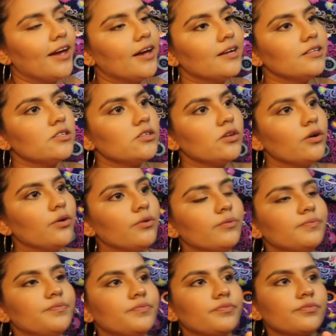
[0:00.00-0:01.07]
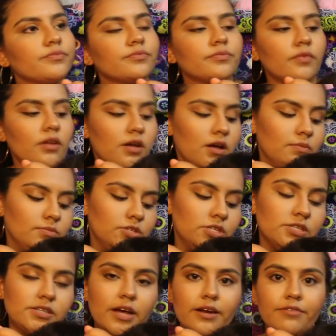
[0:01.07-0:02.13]
And so
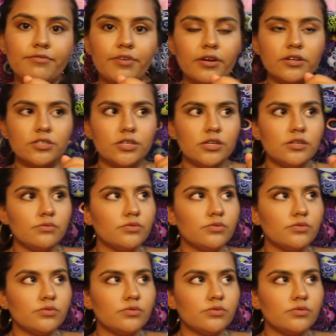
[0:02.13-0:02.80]
she